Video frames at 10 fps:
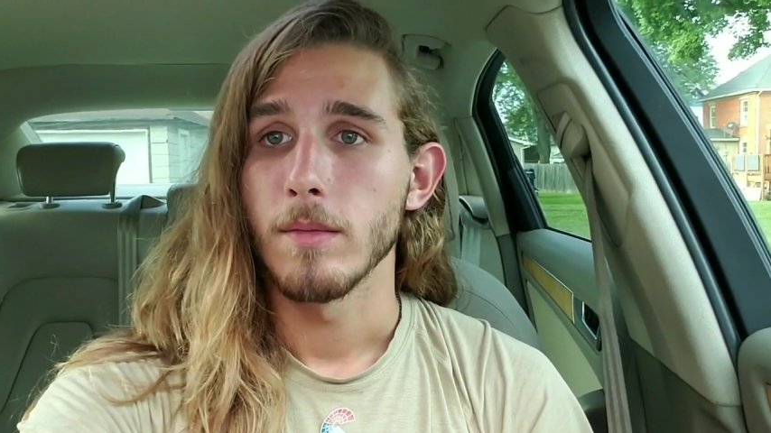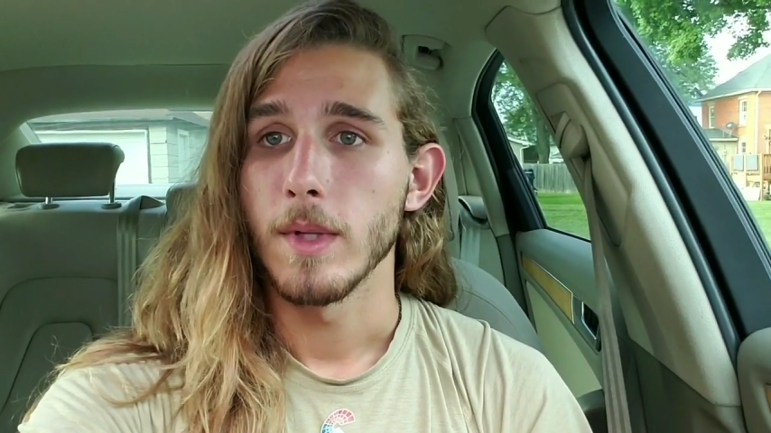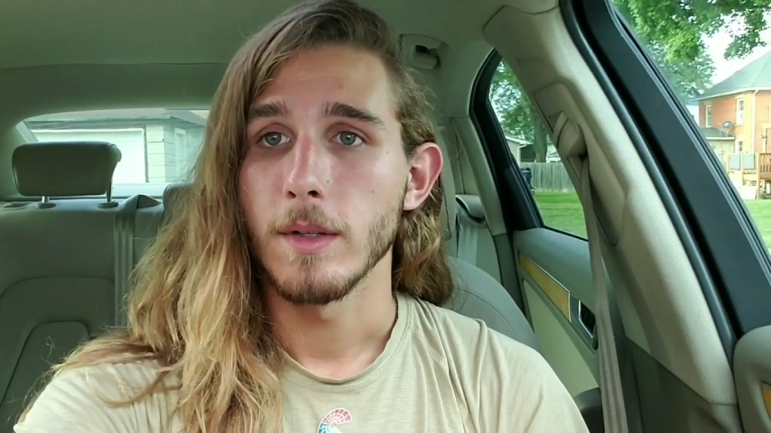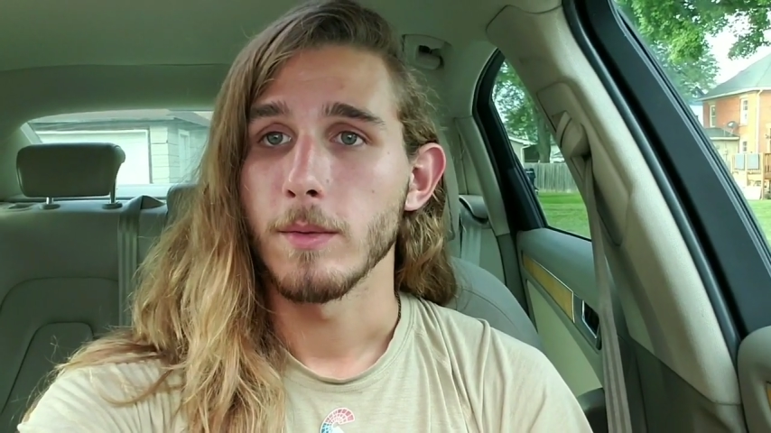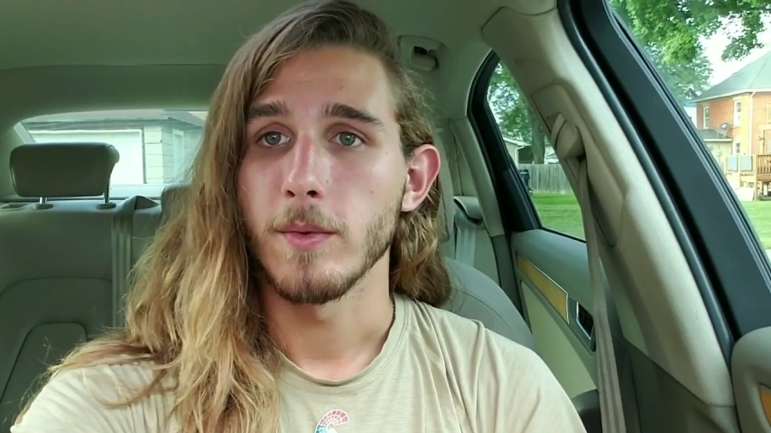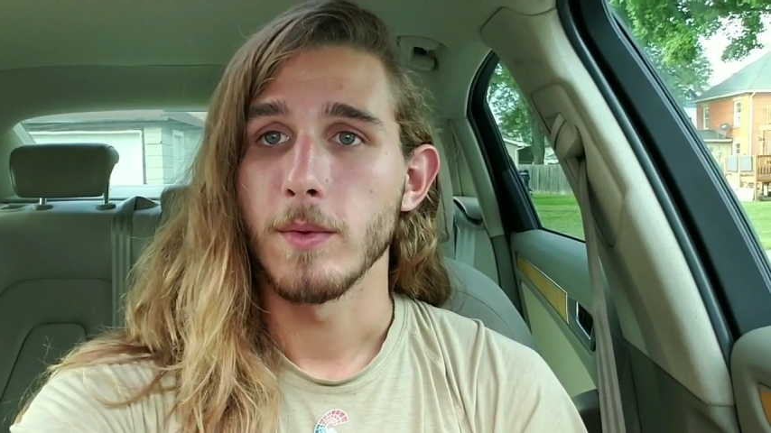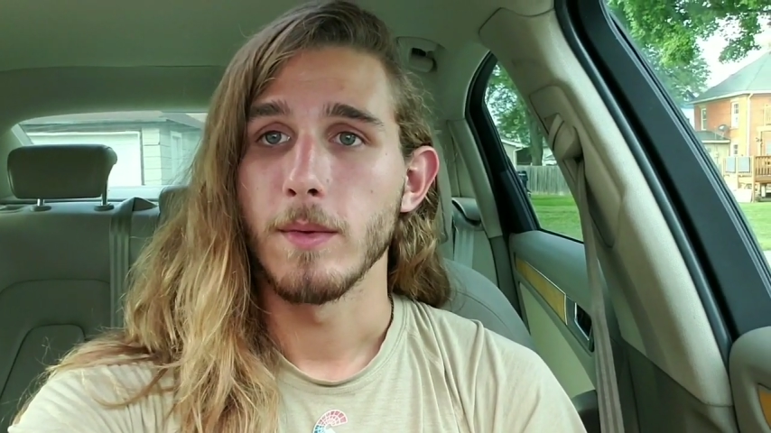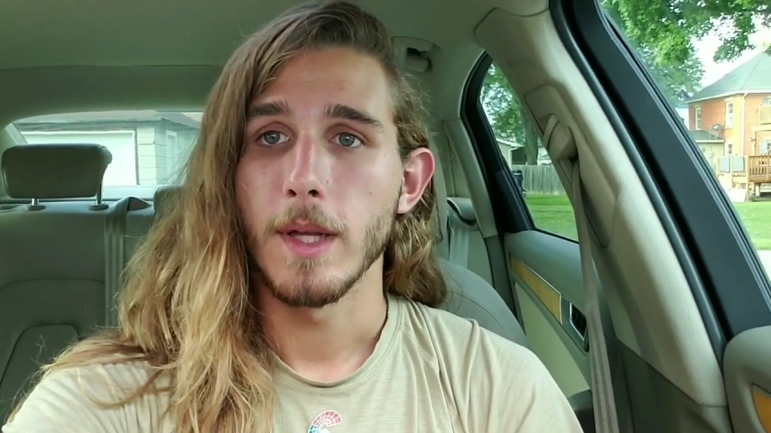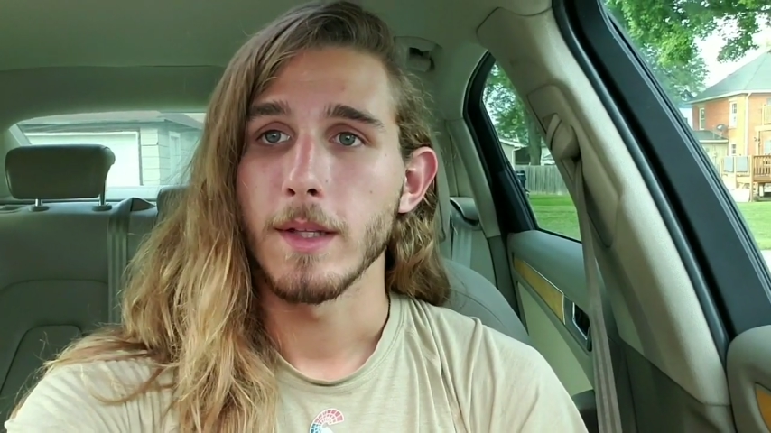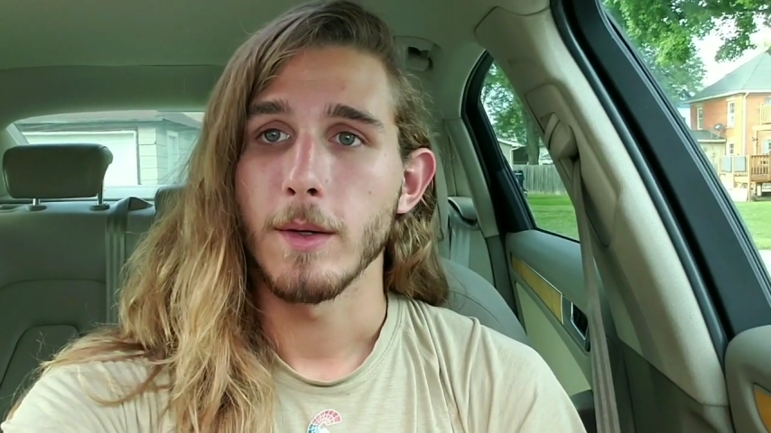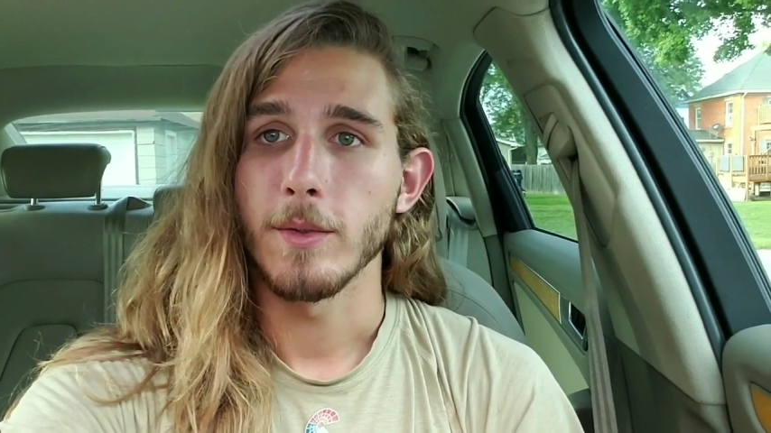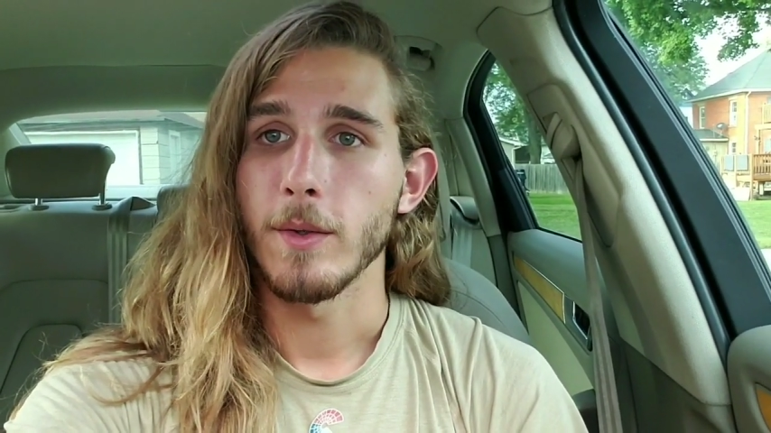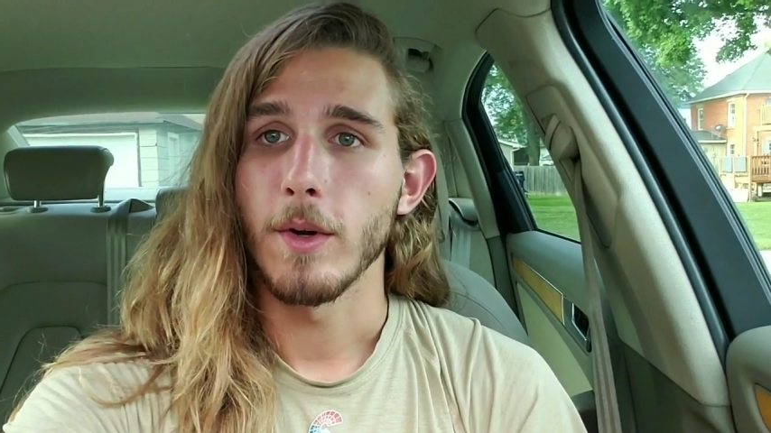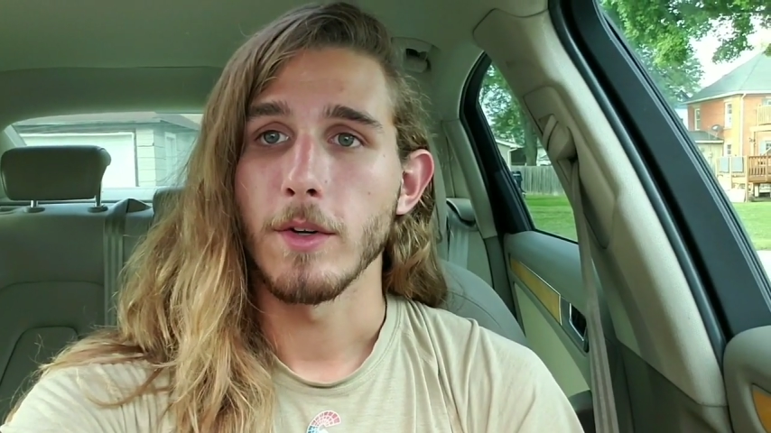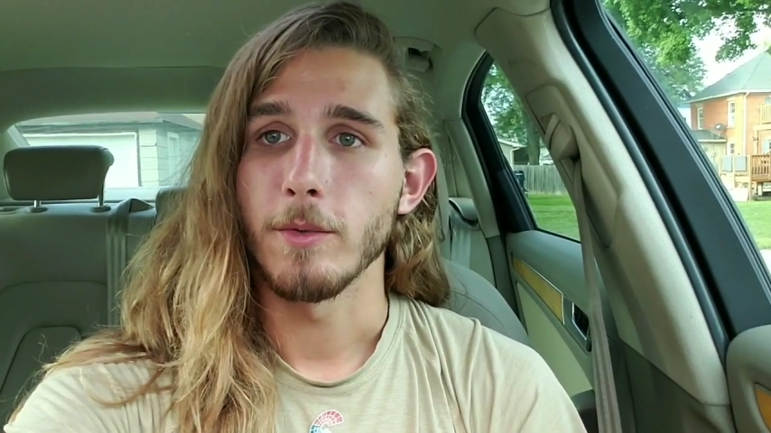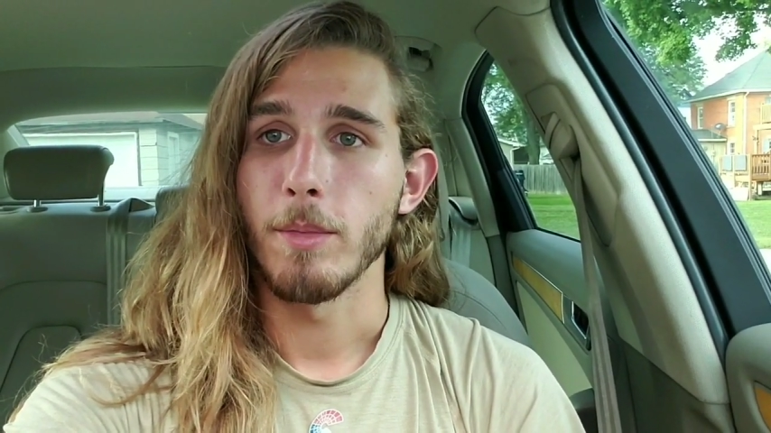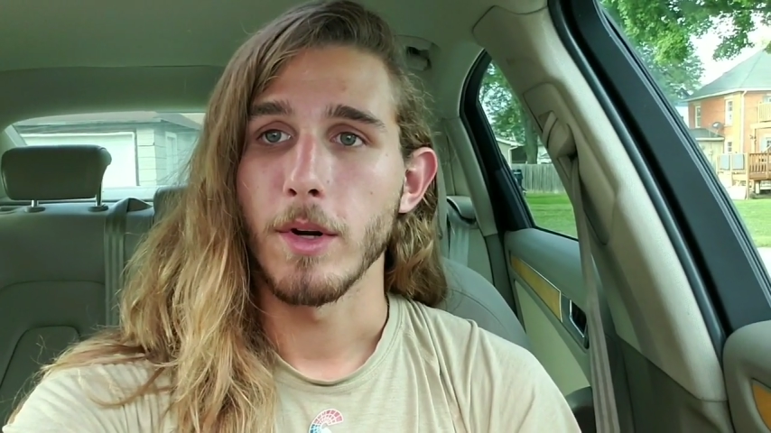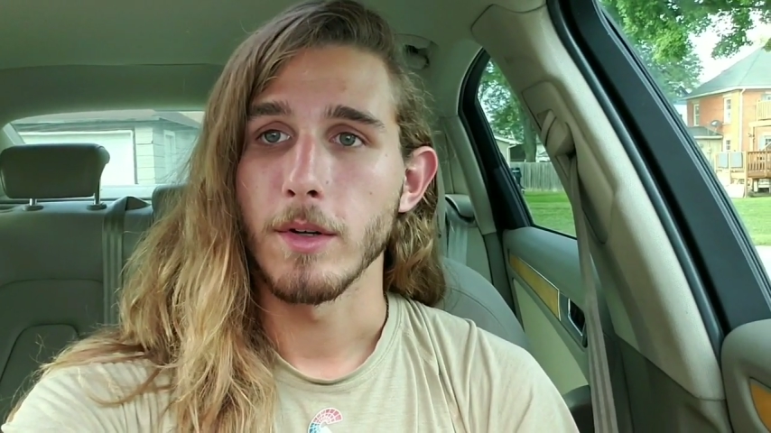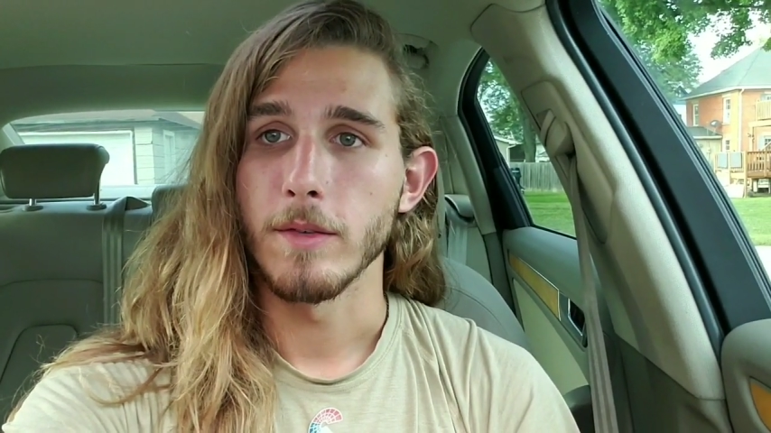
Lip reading: that was the hardest part